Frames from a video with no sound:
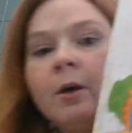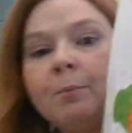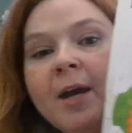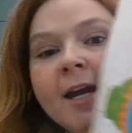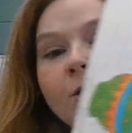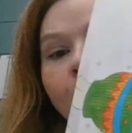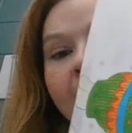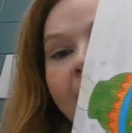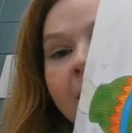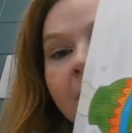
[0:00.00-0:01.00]
The pink
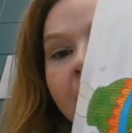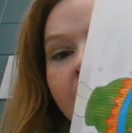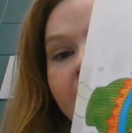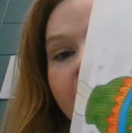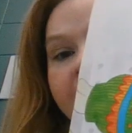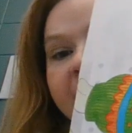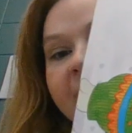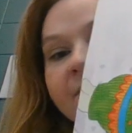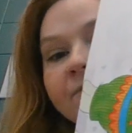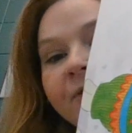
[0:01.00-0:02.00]
wig
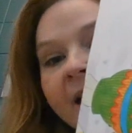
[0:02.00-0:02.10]
didn't